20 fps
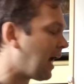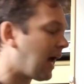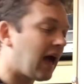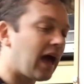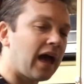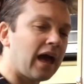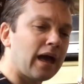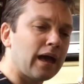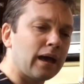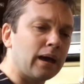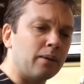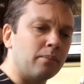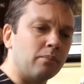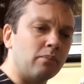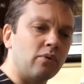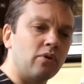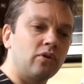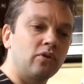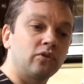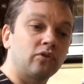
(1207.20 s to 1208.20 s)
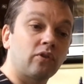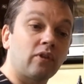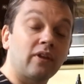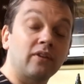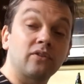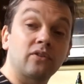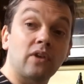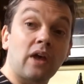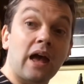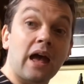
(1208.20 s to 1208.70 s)
am. So
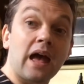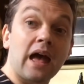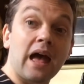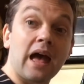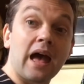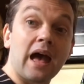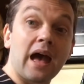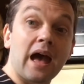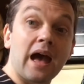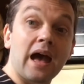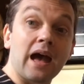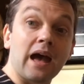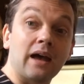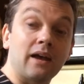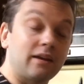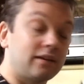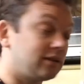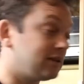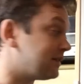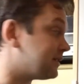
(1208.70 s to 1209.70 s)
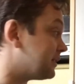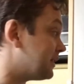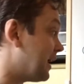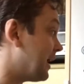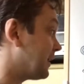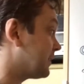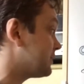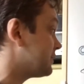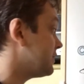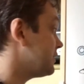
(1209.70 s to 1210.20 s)
that's ah is
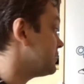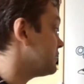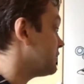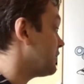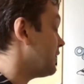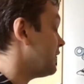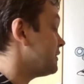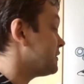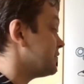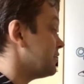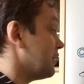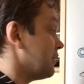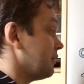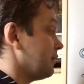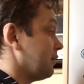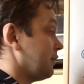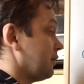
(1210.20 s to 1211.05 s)
next, isn't it?